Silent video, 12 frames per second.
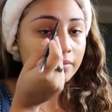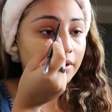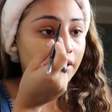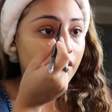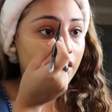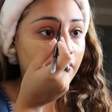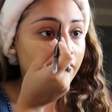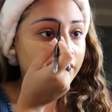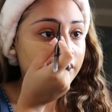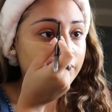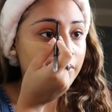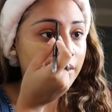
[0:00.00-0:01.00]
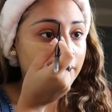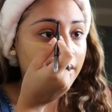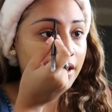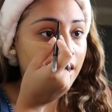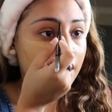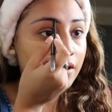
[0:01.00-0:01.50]
I'm gonna carve this
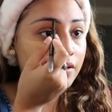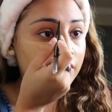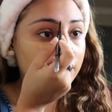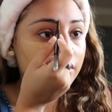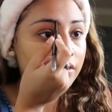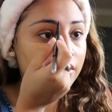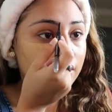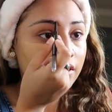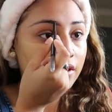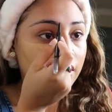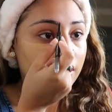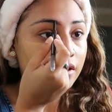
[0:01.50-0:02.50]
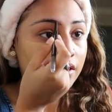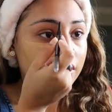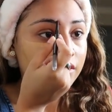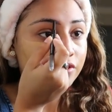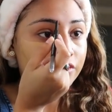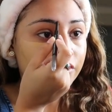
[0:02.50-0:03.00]
baby out
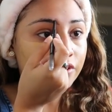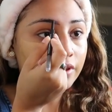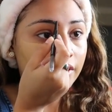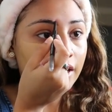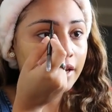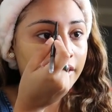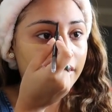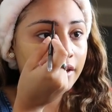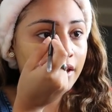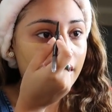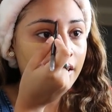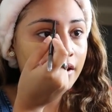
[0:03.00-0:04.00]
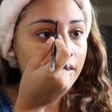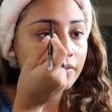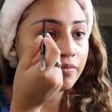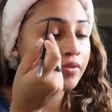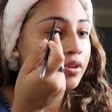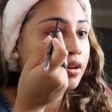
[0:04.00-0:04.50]
to your liking.
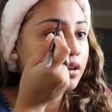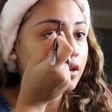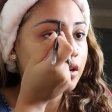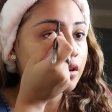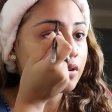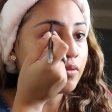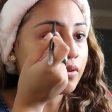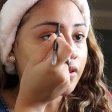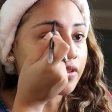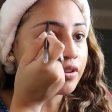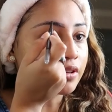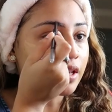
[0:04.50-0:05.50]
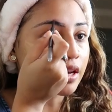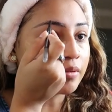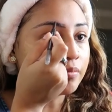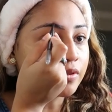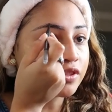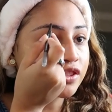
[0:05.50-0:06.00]
Whether you
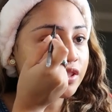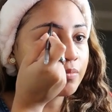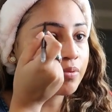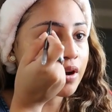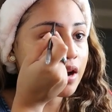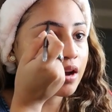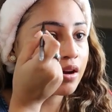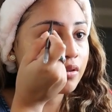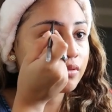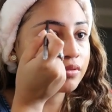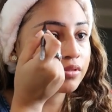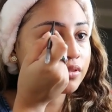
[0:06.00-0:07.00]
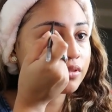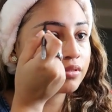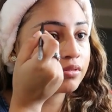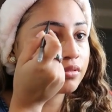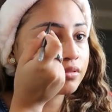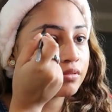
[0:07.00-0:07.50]
like bushy brows,